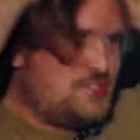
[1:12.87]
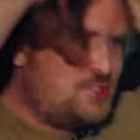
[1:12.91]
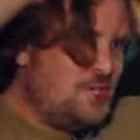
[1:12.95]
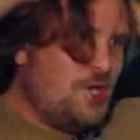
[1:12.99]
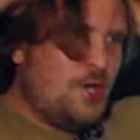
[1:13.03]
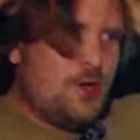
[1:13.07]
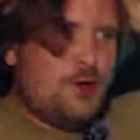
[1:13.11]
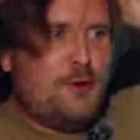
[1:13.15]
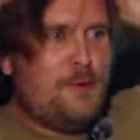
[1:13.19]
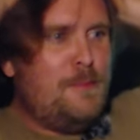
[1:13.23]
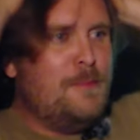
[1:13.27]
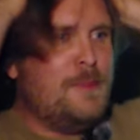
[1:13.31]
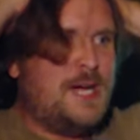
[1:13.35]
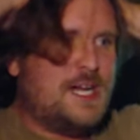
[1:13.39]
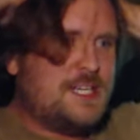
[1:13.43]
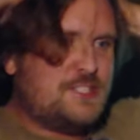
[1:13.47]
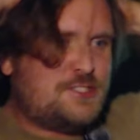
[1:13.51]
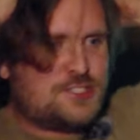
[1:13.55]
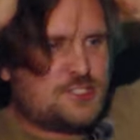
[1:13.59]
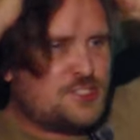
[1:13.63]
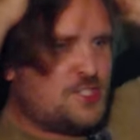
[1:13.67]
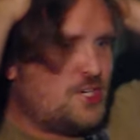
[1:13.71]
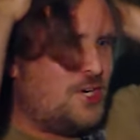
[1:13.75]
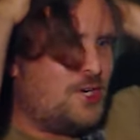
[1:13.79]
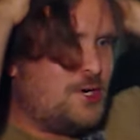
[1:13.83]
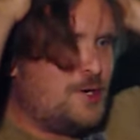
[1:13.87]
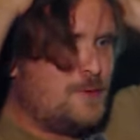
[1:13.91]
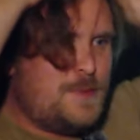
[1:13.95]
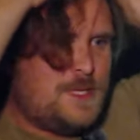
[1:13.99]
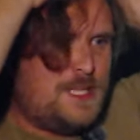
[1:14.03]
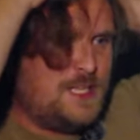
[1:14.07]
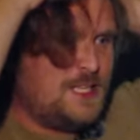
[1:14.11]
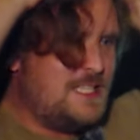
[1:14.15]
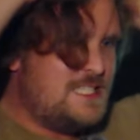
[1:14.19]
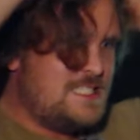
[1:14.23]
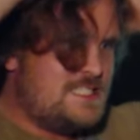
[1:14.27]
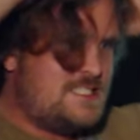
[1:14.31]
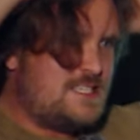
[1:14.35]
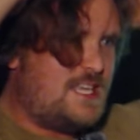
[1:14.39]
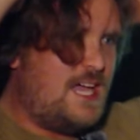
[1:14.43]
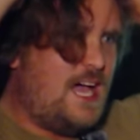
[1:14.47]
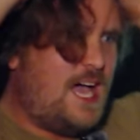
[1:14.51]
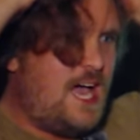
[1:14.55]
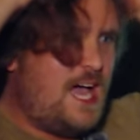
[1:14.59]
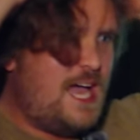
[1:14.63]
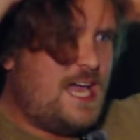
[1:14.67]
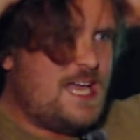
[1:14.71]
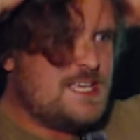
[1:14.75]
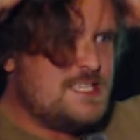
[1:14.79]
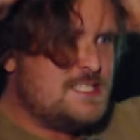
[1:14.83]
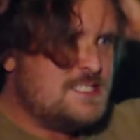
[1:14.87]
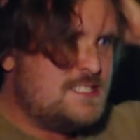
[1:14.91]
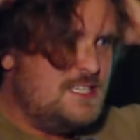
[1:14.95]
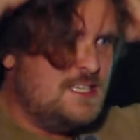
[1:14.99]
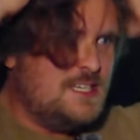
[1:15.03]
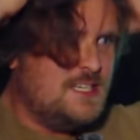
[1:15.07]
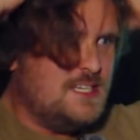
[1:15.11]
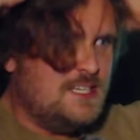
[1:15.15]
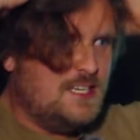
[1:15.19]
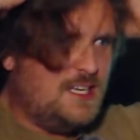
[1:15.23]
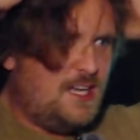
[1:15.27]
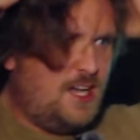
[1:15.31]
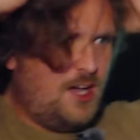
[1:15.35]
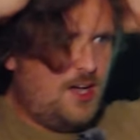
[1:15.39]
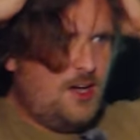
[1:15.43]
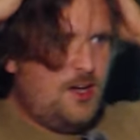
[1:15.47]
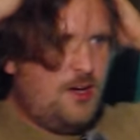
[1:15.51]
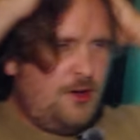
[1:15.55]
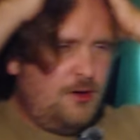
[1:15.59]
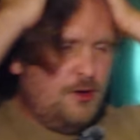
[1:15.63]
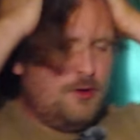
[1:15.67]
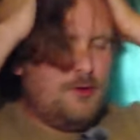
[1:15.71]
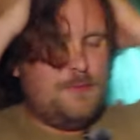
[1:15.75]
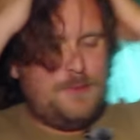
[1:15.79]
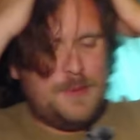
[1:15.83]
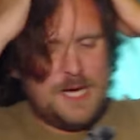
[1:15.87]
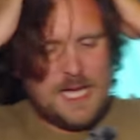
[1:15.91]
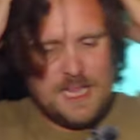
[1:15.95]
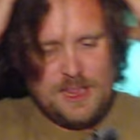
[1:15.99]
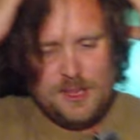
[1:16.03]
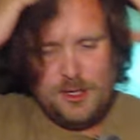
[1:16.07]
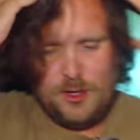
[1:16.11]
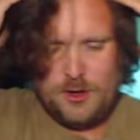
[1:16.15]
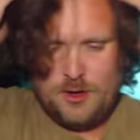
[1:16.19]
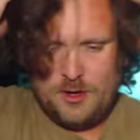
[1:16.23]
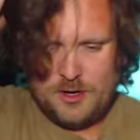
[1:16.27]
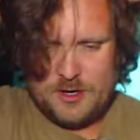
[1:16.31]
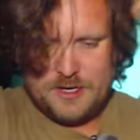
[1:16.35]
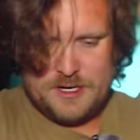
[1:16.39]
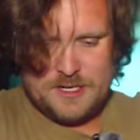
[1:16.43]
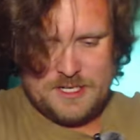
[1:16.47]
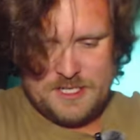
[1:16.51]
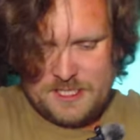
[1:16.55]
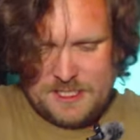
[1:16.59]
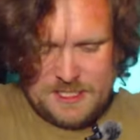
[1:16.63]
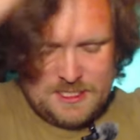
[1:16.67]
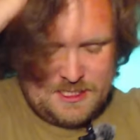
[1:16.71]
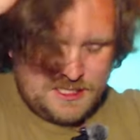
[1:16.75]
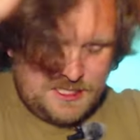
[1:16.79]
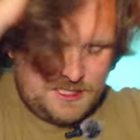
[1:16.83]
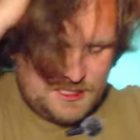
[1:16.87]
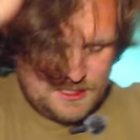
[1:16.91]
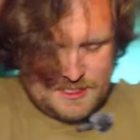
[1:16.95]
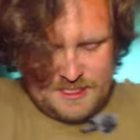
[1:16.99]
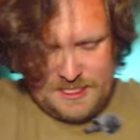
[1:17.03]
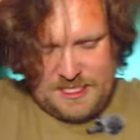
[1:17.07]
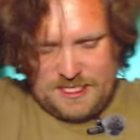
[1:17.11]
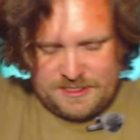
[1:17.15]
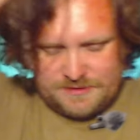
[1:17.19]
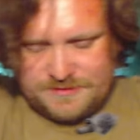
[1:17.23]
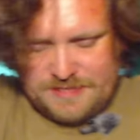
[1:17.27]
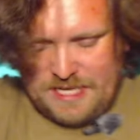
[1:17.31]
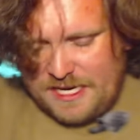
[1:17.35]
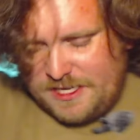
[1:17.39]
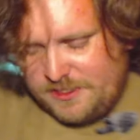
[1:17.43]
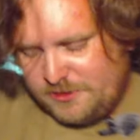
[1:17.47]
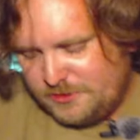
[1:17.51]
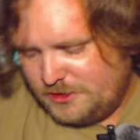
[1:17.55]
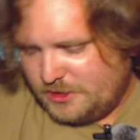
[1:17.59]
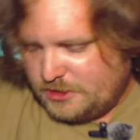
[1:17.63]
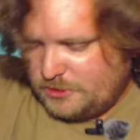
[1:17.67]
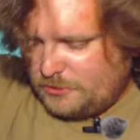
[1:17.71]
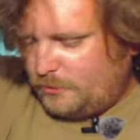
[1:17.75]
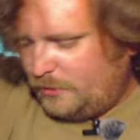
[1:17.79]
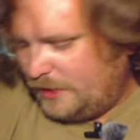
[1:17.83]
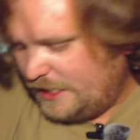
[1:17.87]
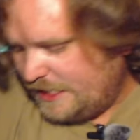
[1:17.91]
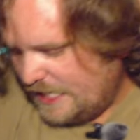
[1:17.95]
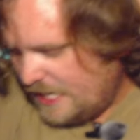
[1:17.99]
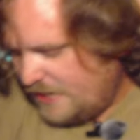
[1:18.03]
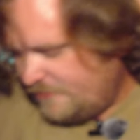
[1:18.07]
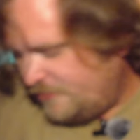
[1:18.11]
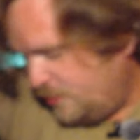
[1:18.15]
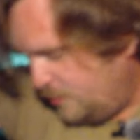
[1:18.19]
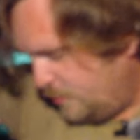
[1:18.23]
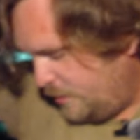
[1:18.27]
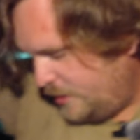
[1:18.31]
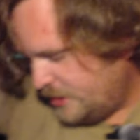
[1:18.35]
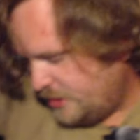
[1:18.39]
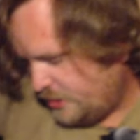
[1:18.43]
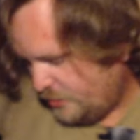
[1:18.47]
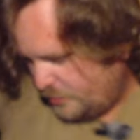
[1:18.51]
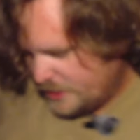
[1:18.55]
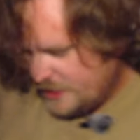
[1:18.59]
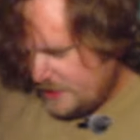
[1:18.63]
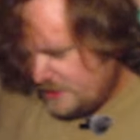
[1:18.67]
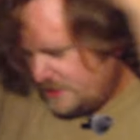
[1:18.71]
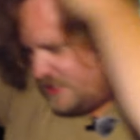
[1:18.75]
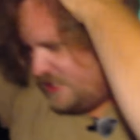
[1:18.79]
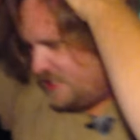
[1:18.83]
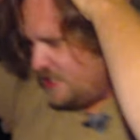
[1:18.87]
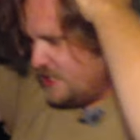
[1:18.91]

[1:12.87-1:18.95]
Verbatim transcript: so much turbulence, guys. Oh my Lord! I don't know whatever we're going to